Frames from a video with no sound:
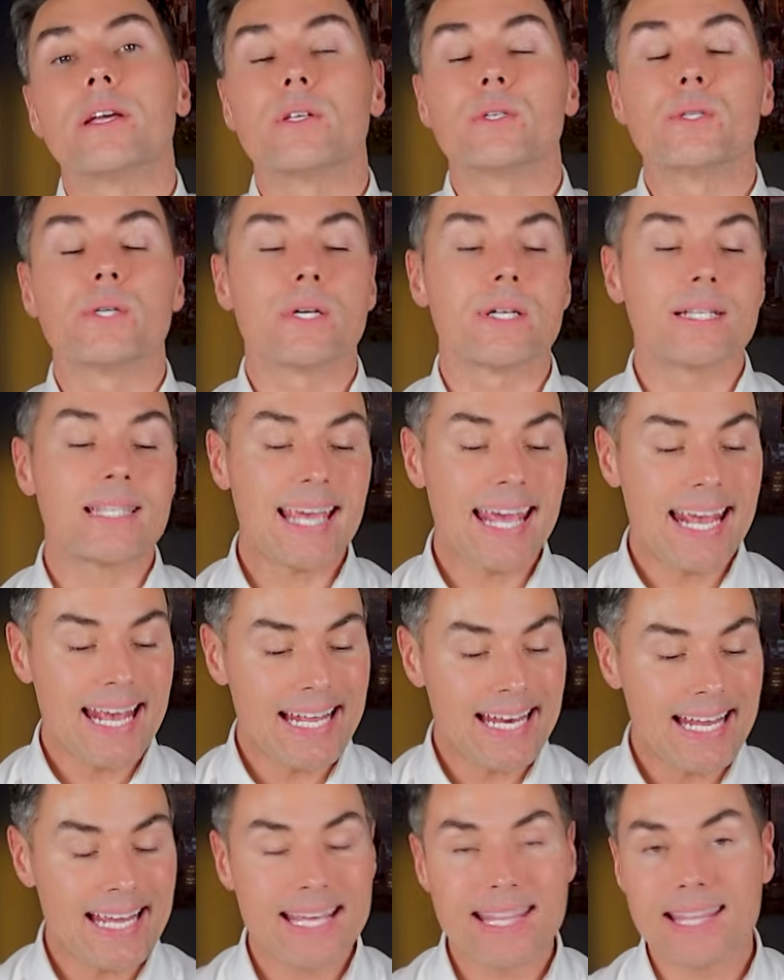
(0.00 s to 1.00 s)
She earns
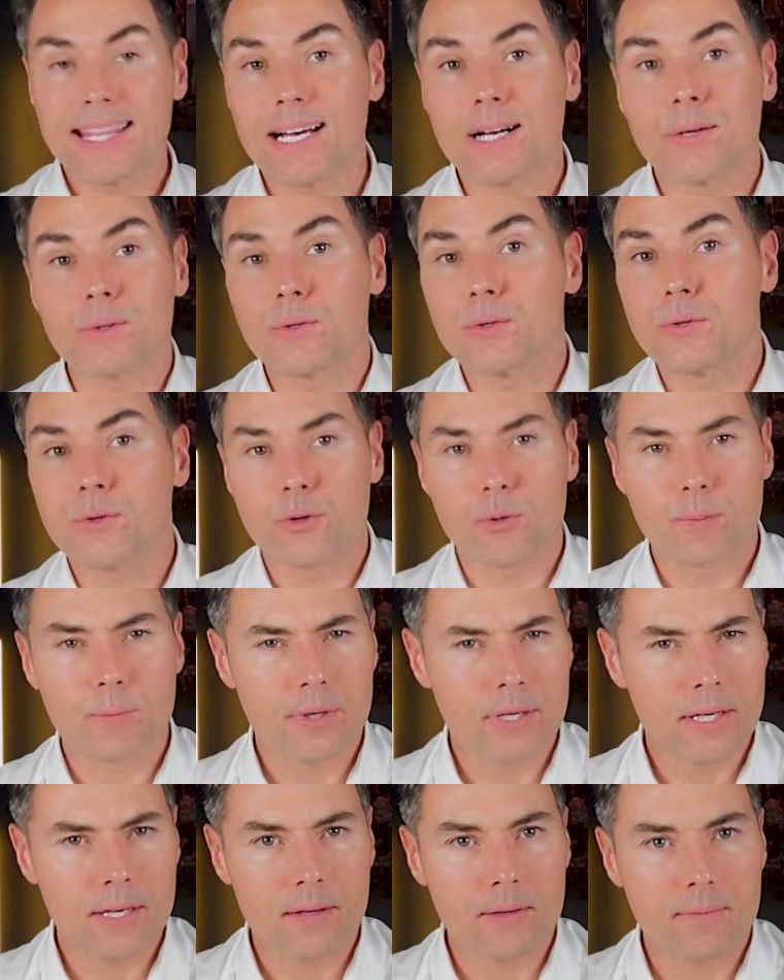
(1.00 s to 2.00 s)
€80,000 per
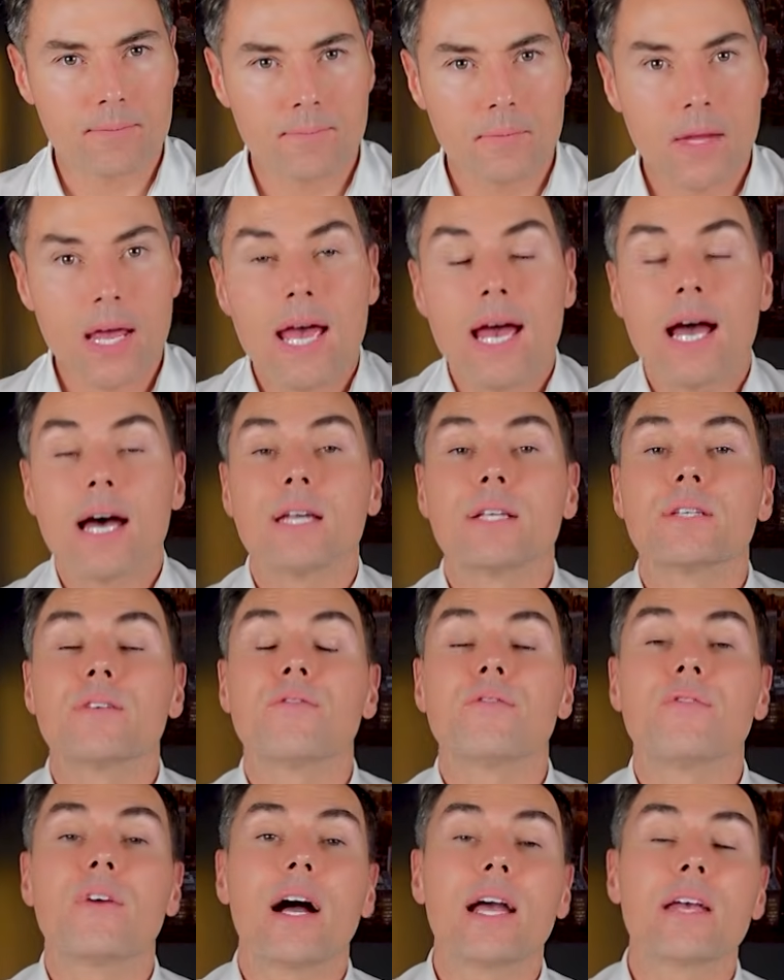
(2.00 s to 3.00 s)
year and has
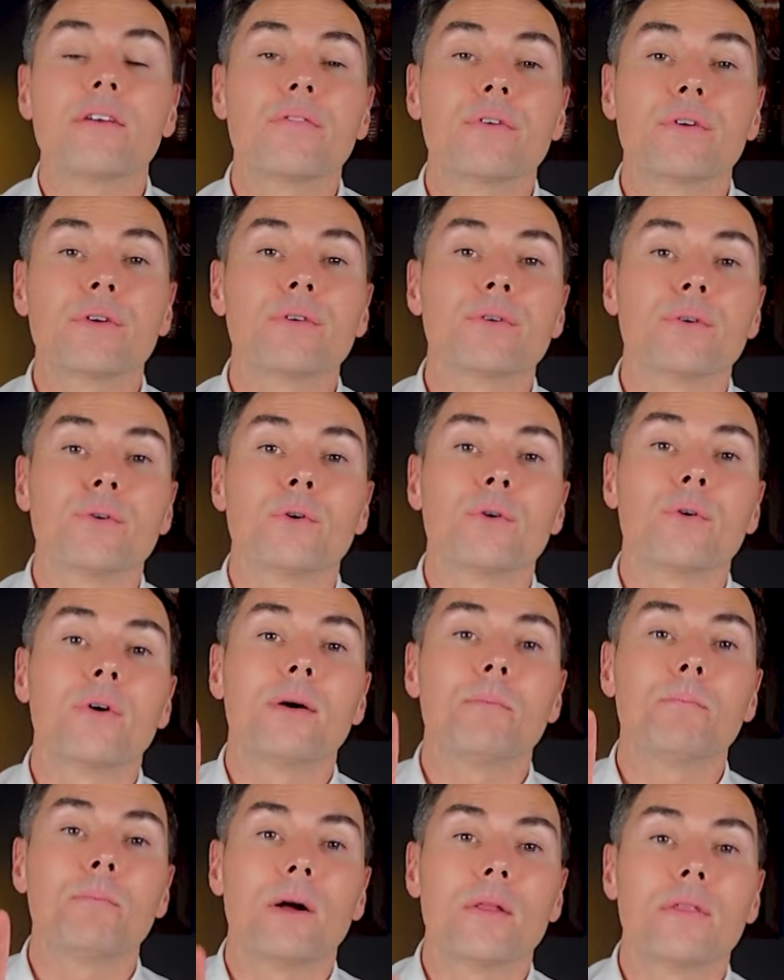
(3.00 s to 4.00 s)
€500
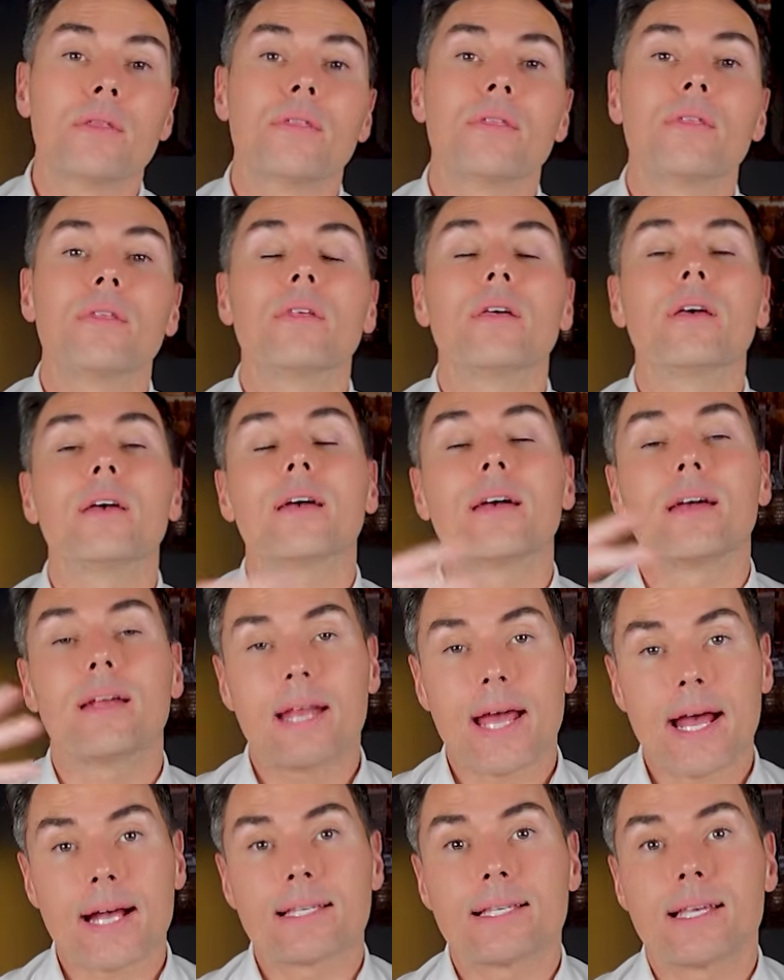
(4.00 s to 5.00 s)
a month in
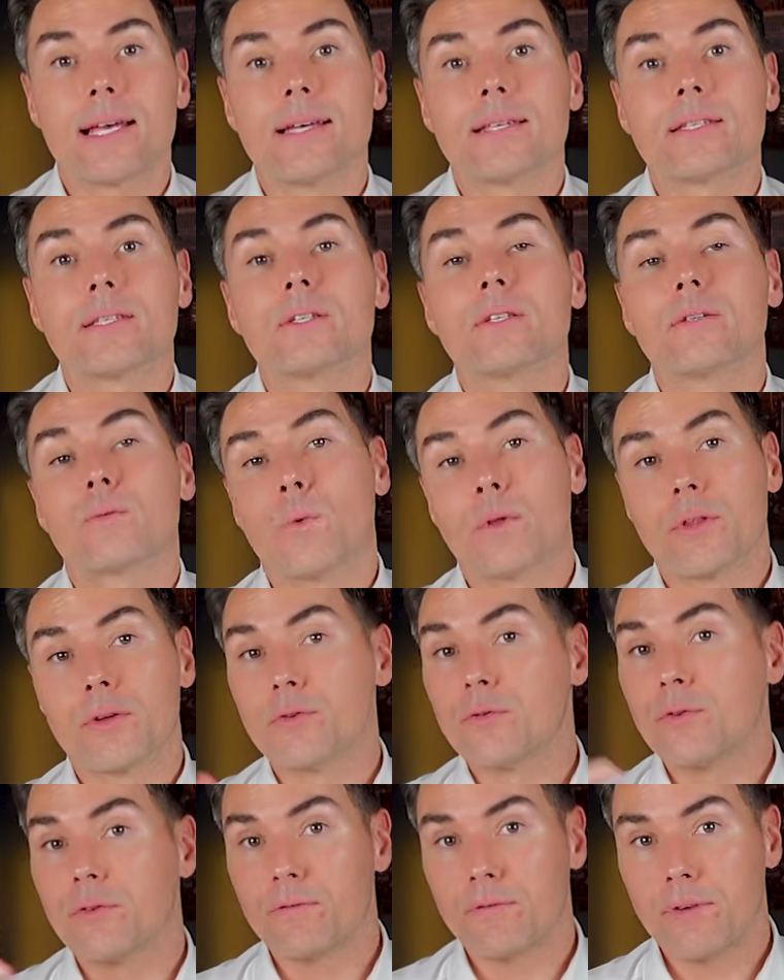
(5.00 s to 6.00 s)
excess, whether
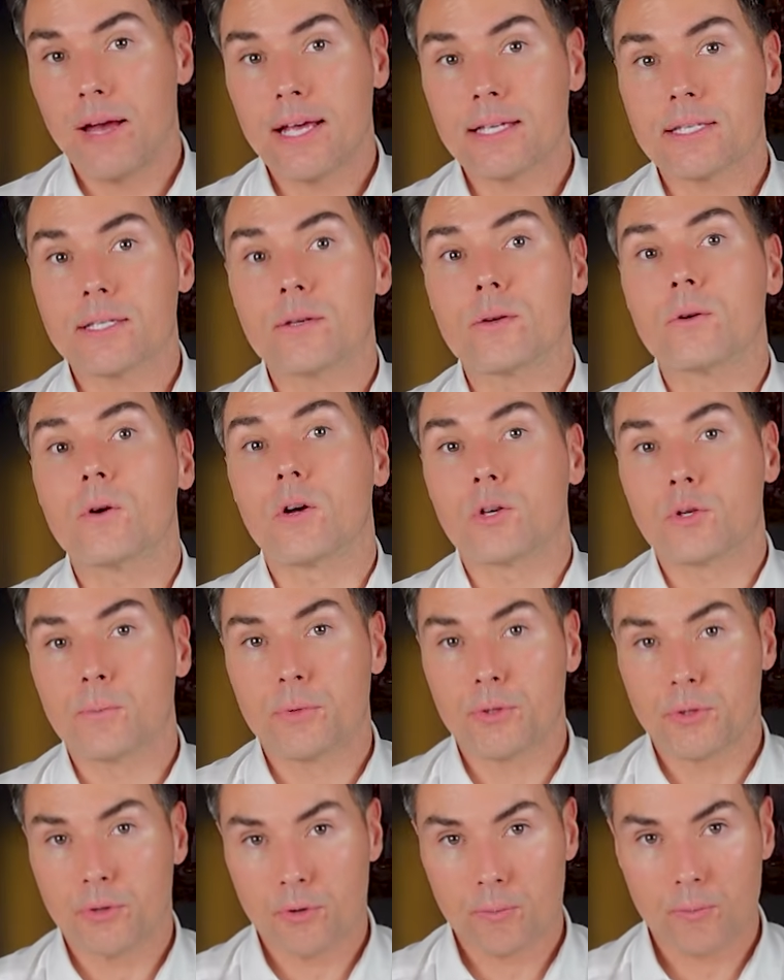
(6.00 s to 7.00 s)
to invest or
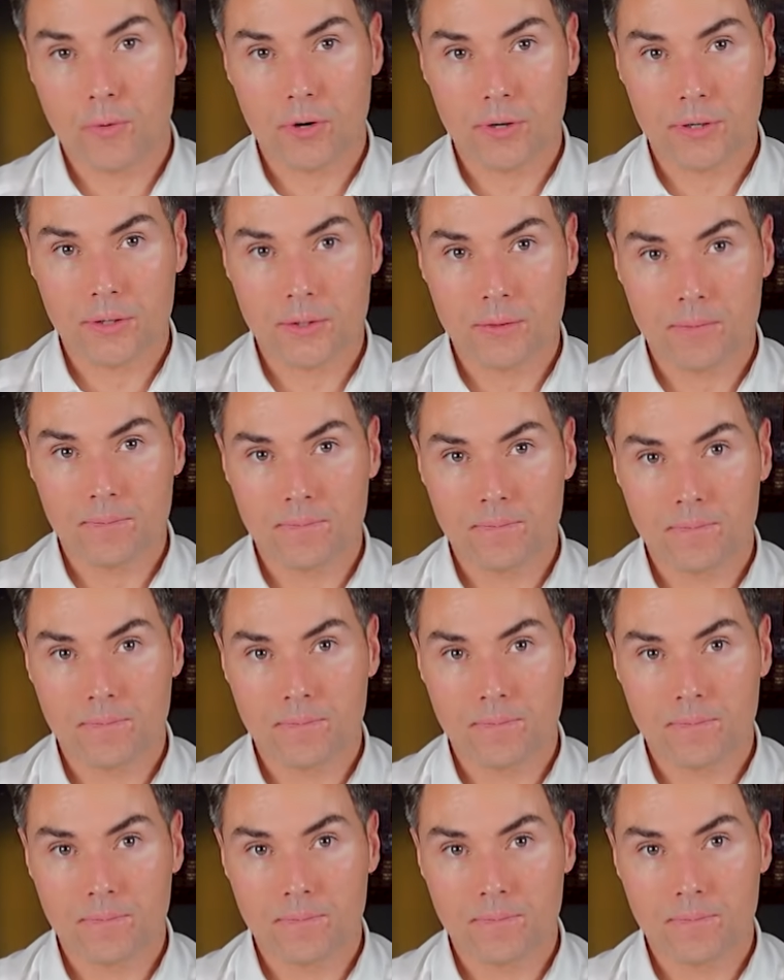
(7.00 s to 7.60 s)
contribute to her mortgage.